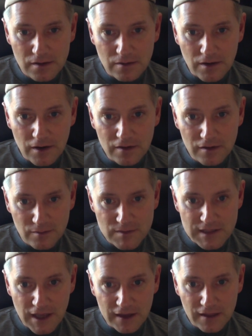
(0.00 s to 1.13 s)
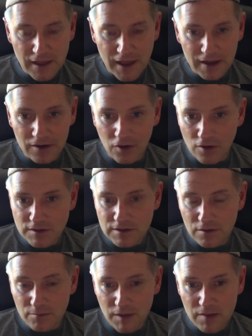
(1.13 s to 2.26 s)
right? Teams like that, and
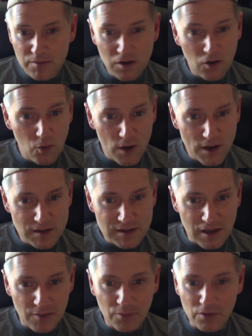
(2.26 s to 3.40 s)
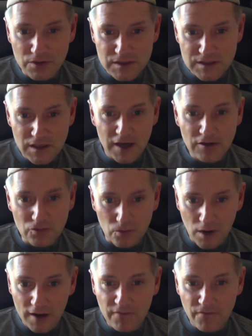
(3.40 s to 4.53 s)
also maybe Quick Step will decide to
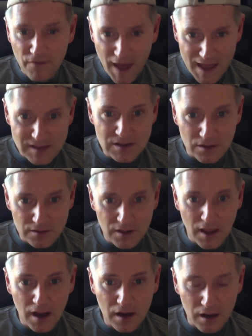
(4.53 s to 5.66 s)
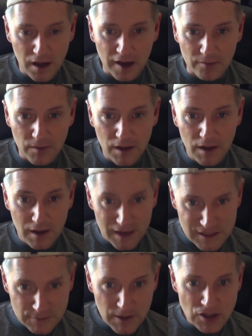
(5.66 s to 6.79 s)
ride fast on that climb,
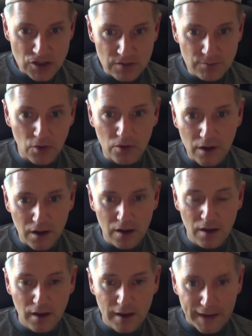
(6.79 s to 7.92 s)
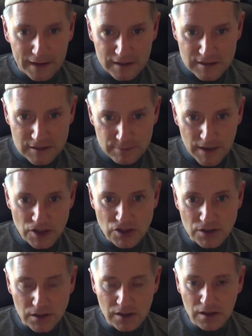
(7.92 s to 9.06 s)
especially Bora and
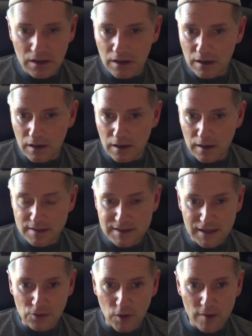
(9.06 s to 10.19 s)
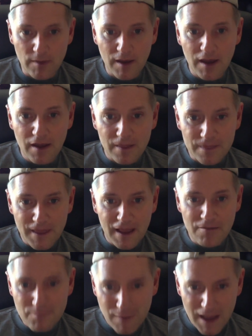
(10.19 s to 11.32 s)
especially Sunweb. They
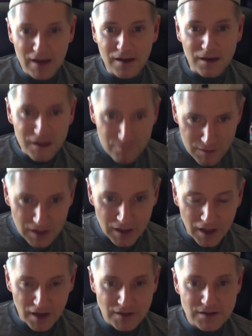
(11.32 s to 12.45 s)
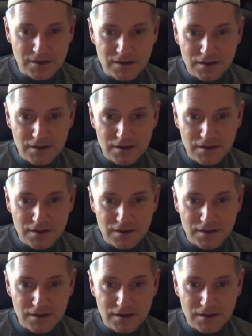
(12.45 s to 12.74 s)
may eliminate